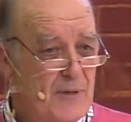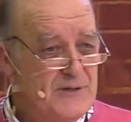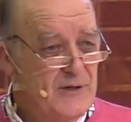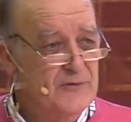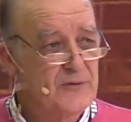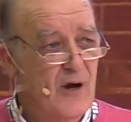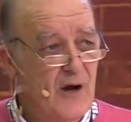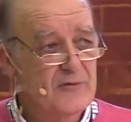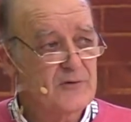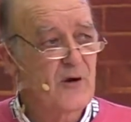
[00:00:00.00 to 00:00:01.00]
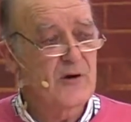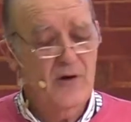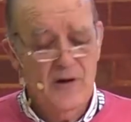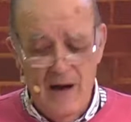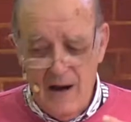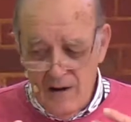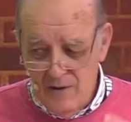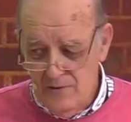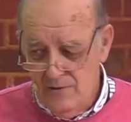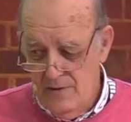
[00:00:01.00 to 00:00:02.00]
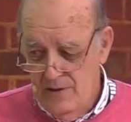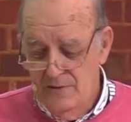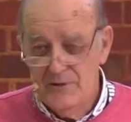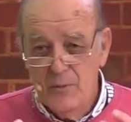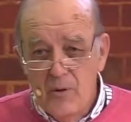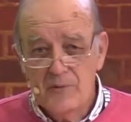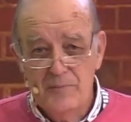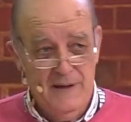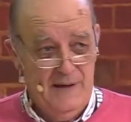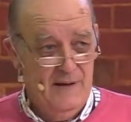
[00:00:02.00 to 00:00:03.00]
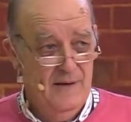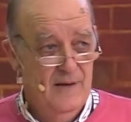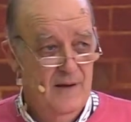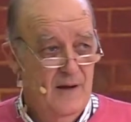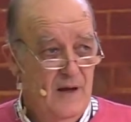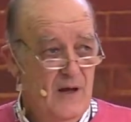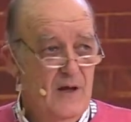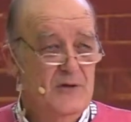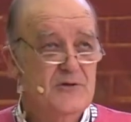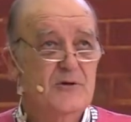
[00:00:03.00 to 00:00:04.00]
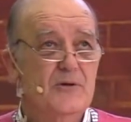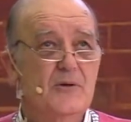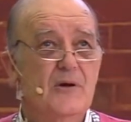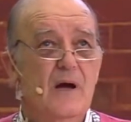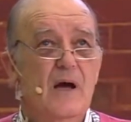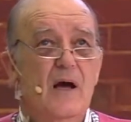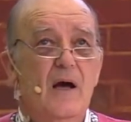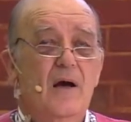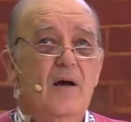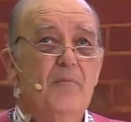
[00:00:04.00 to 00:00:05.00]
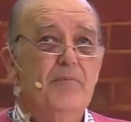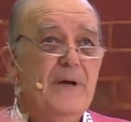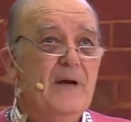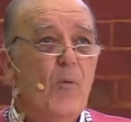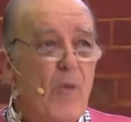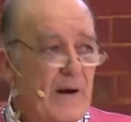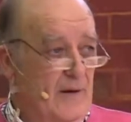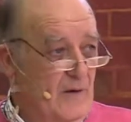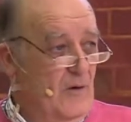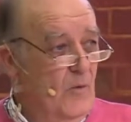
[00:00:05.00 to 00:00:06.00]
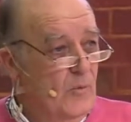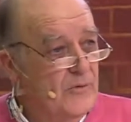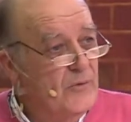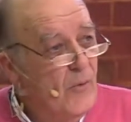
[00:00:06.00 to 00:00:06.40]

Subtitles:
But just to ask God, how do you want me to be one with